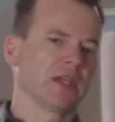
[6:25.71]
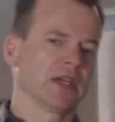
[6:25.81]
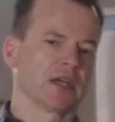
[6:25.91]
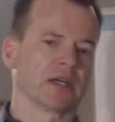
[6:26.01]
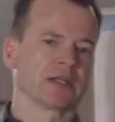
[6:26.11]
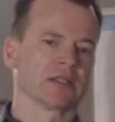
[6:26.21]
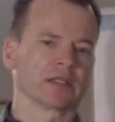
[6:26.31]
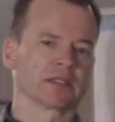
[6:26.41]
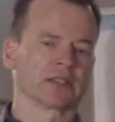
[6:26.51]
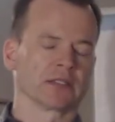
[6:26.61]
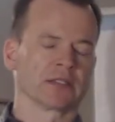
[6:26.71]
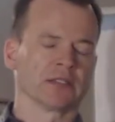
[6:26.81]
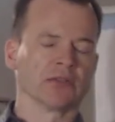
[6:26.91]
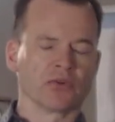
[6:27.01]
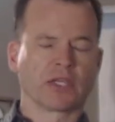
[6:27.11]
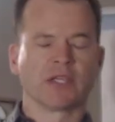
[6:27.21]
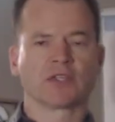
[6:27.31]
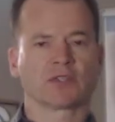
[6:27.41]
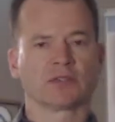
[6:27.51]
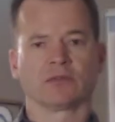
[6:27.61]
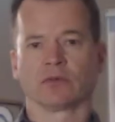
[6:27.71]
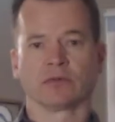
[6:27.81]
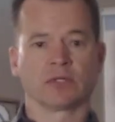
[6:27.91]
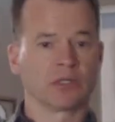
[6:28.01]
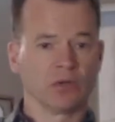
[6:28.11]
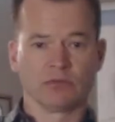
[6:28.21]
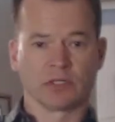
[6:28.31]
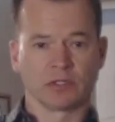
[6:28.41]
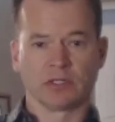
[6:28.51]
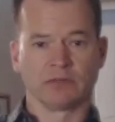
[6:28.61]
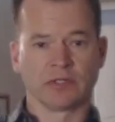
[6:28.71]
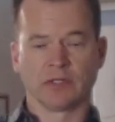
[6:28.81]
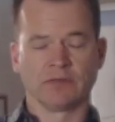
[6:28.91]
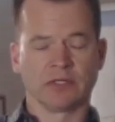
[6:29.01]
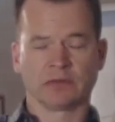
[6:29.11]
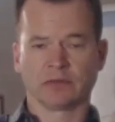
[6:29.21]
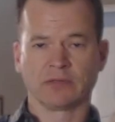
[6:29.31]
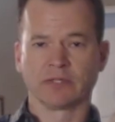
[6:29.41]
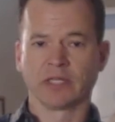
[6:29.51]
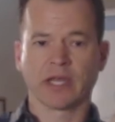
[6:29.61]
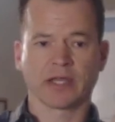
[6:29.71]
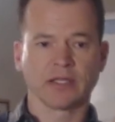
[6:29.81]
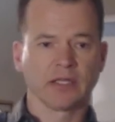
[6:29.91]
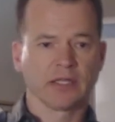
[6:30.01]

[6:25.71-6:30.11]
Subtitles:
a location or equipment, even that,